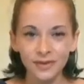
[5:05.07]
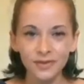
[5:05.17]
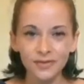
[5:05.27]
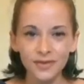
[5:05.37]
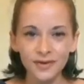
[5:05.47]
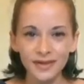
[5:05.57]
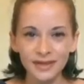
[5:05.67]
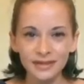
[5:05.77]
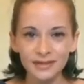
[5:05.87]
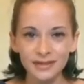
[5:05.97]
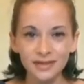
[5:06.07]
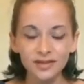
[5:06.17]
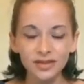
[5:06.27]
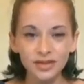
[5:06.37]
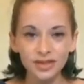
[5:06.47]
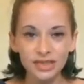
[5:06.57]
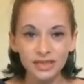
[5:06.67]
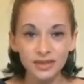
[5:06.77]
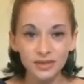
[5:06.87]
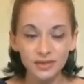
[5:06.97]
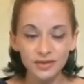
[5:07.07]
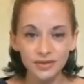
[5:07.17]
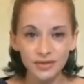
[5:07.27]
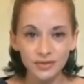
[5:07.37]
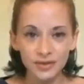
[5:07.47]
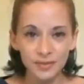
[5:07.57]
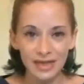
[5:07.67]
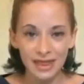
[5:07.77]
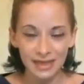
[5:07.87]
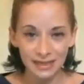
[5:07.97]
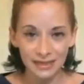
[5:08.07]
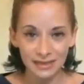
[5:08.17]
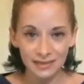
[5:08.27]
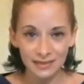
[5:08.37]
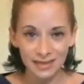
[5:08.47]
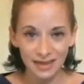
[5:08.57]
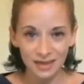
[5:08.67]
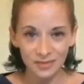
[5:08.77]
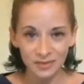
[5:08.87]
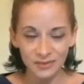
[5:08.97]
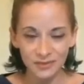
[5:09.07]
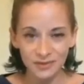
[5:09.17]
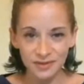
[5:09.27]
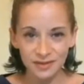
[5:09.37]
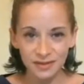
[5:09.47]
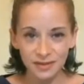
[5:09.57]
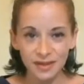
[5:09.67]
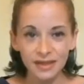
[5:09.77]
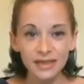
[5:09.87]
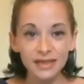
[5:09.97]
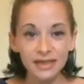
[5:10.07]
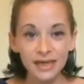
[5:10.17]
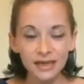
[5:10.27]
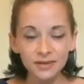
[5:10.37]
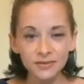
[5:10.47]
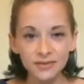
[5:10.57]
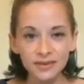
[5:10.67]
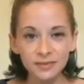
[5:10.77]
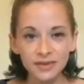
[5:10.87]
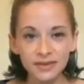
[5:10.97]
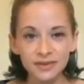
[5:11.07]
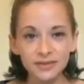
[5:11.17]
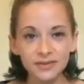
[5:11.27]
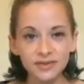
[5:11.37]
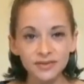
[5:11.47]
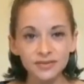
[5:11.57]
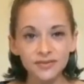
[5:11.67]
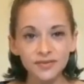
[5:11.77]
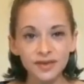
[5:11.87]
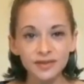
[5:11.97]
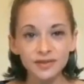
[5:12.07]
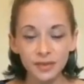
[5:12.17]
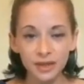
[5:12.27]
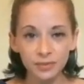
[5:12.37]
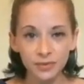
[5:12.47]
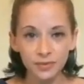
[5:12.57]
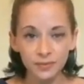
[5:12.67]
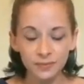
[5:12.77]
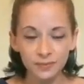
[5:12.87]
Although it is usually used to talk about things and animals, it can also be used to refer to people.